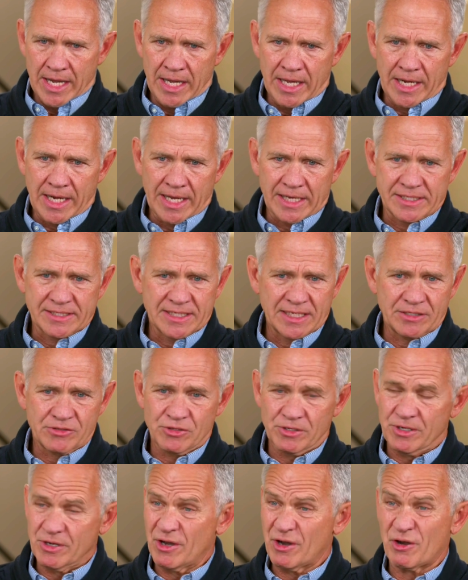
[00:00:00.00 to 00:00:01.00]
and I
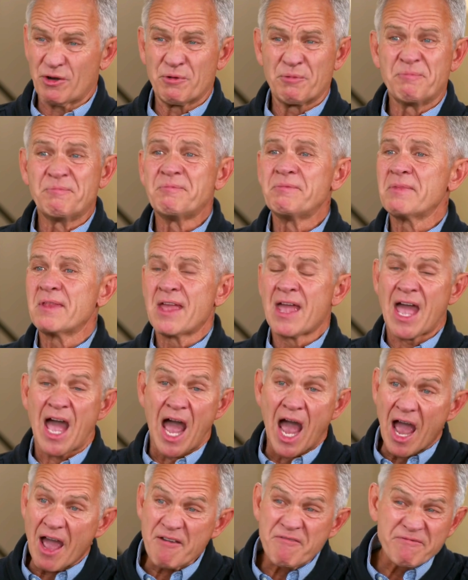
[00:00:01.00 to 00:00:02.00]
said, You know,
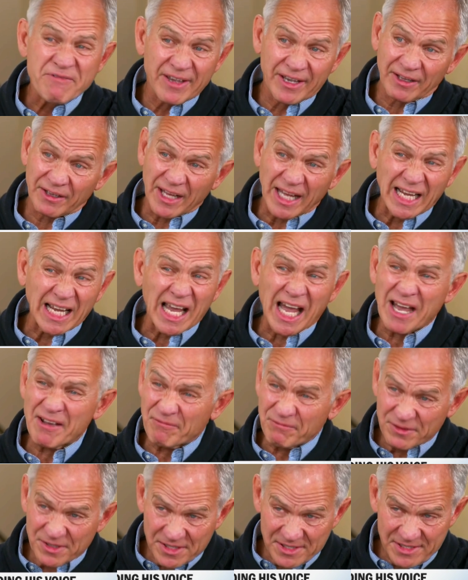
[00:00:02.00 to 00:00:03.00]
I feel like
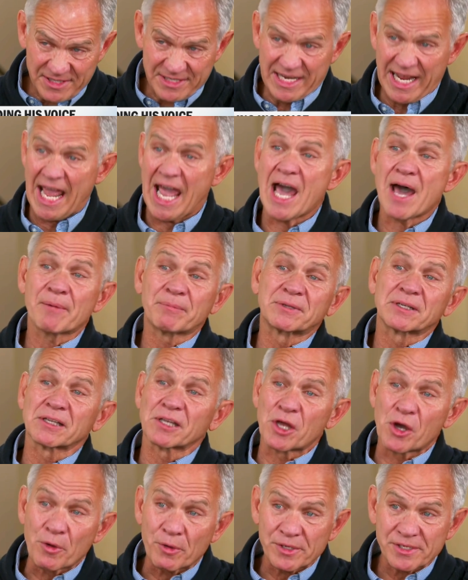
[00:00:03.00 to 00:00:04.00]
I've stabbed
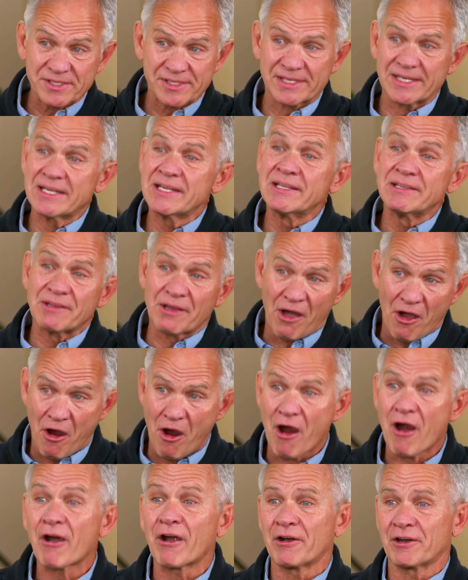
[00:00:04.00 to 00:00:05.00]
Lois in the
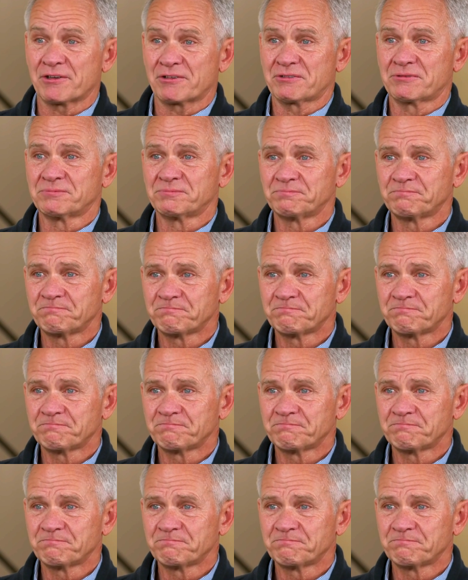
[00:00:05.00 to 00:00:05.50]
heart.